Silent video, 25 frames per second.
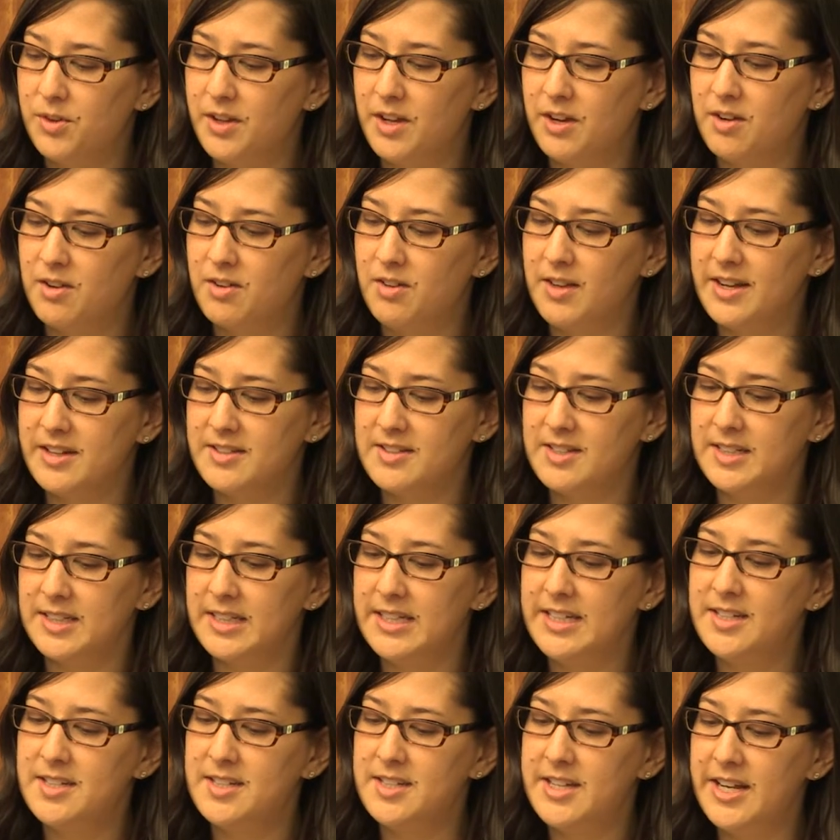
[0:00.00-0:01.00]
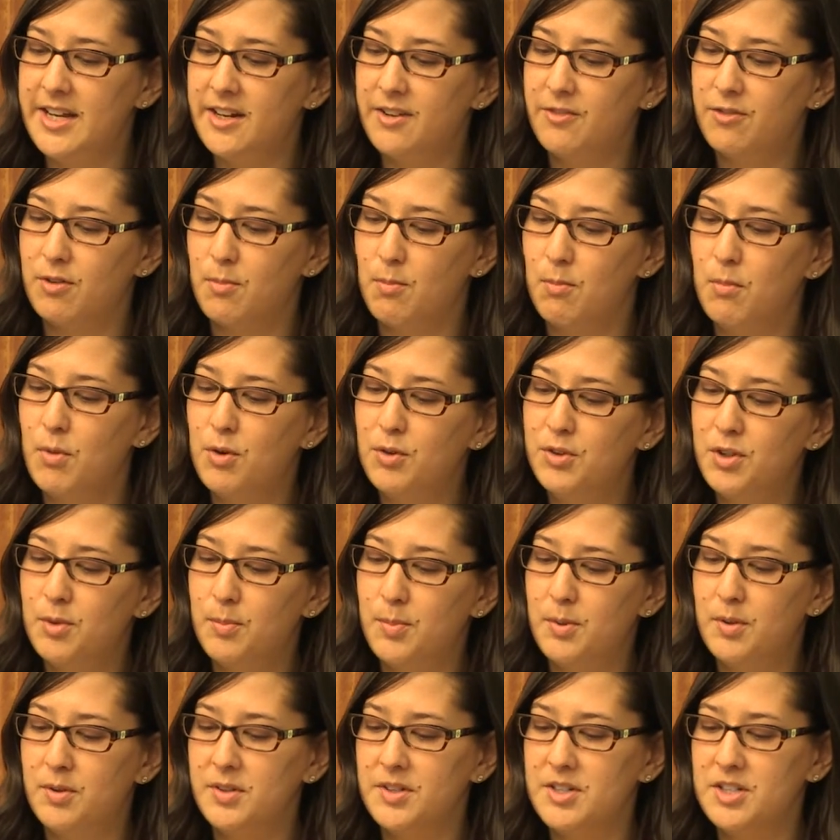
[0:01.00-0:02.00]
that collects and links data from
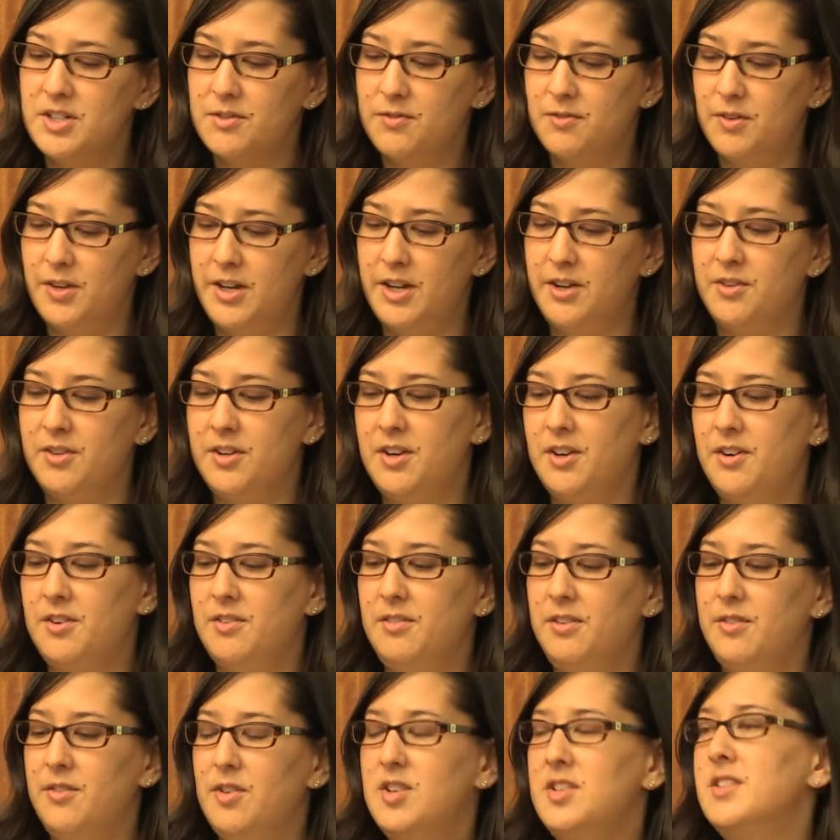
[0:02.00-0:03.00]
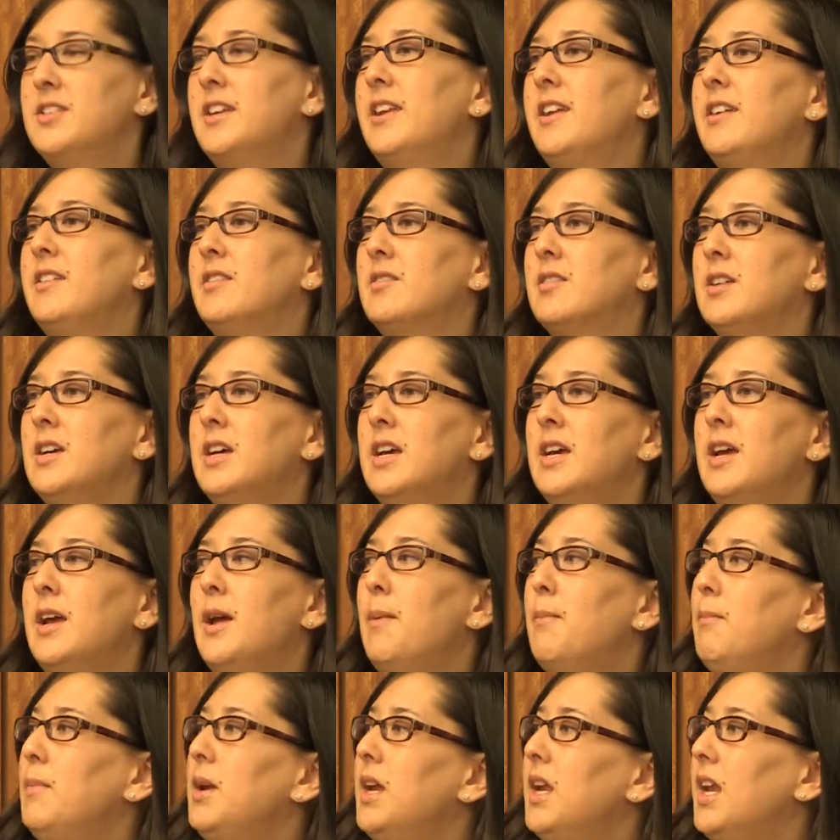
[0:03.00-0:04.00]
multiple and different healthcare delivery settings.
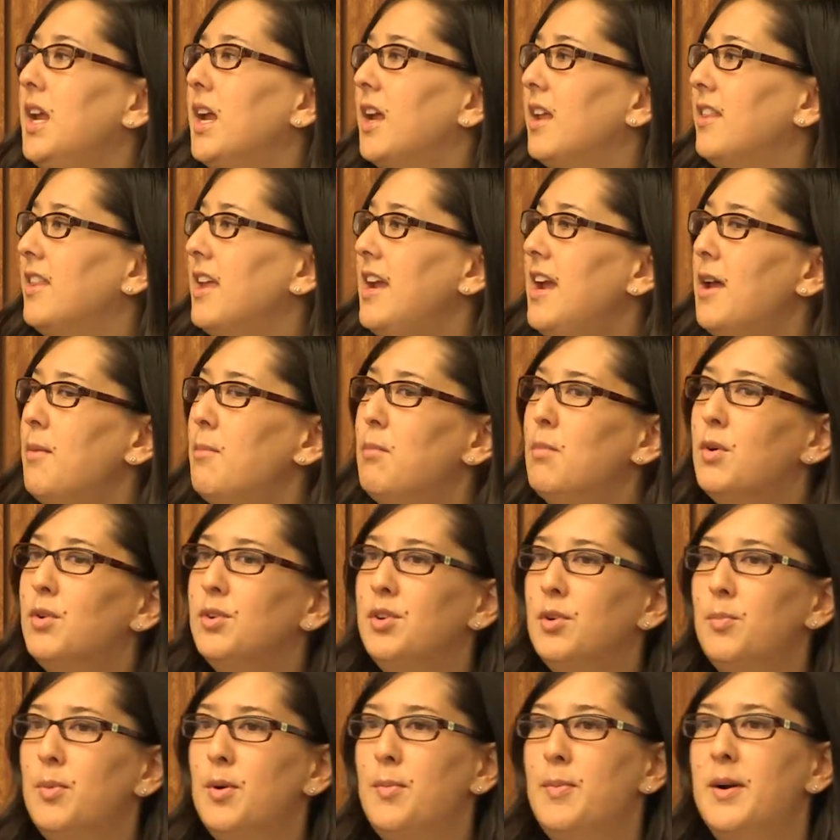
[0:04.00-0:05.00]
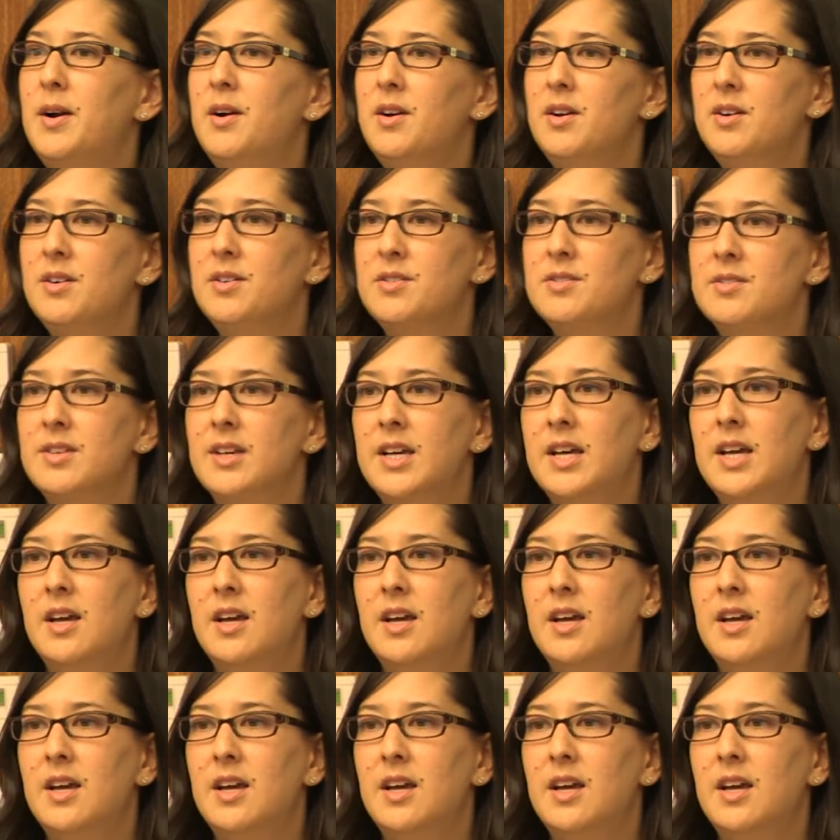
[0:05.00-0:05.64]
Meaning they had multiple partners.